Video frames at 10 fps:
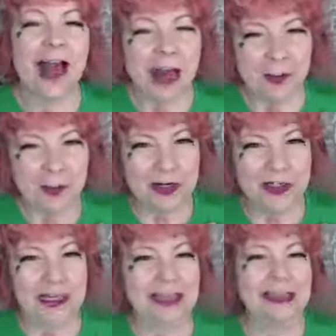I
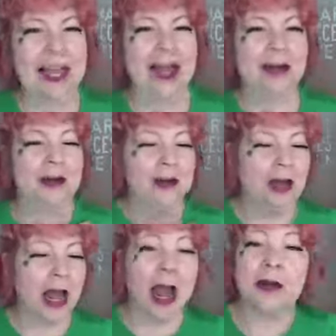appreciate that.
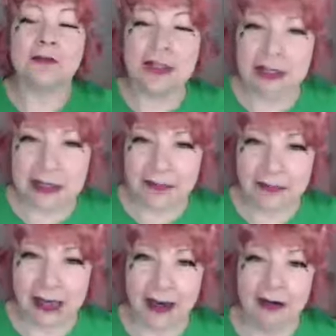I receive
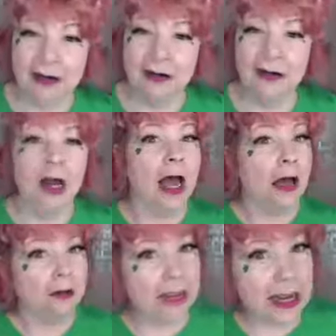that.
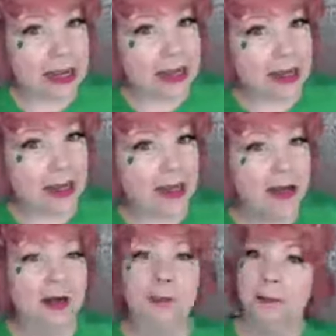I'll take it.
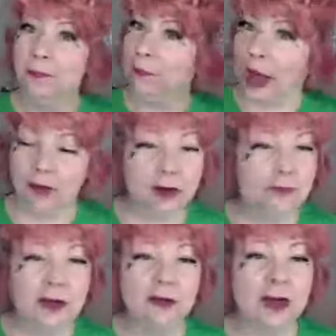However
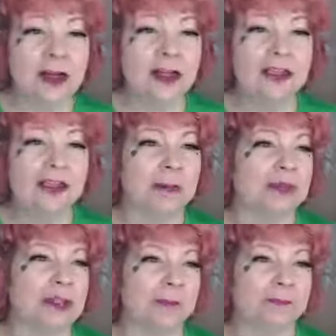you want to accept
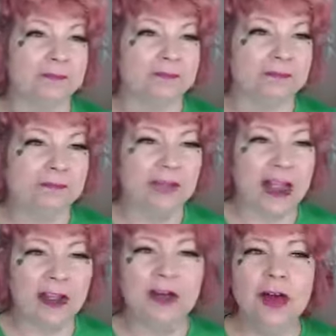it.
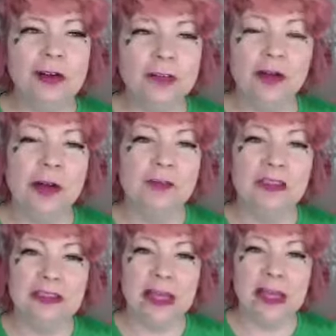You don't have to hurry up
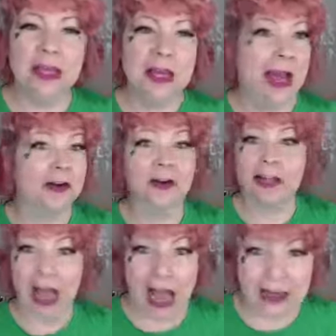and say, I know
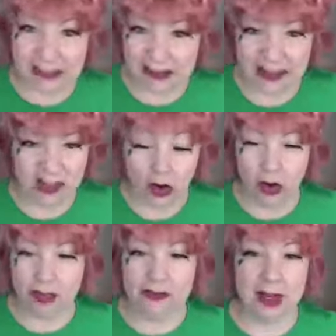that I did this
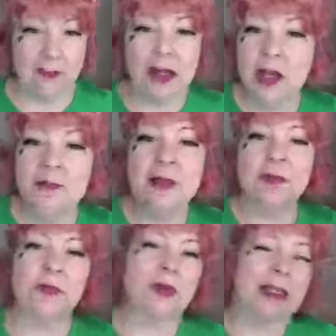all the time.
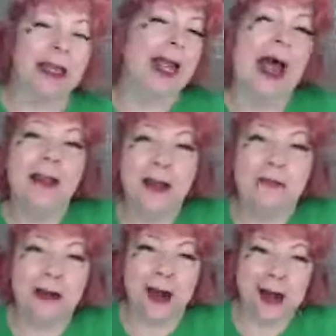People will be like, I love
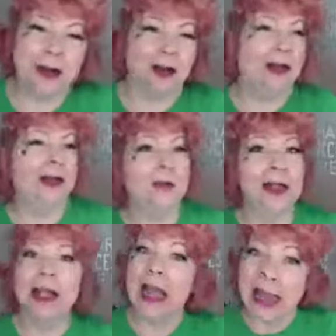your hair. And I'm
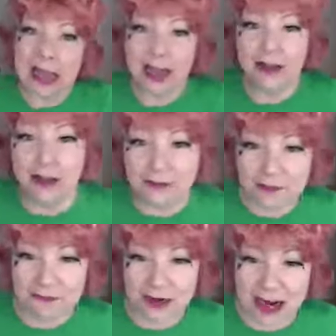like, hey, I love
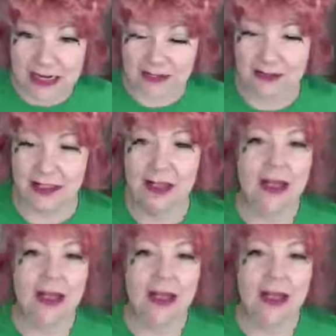your face.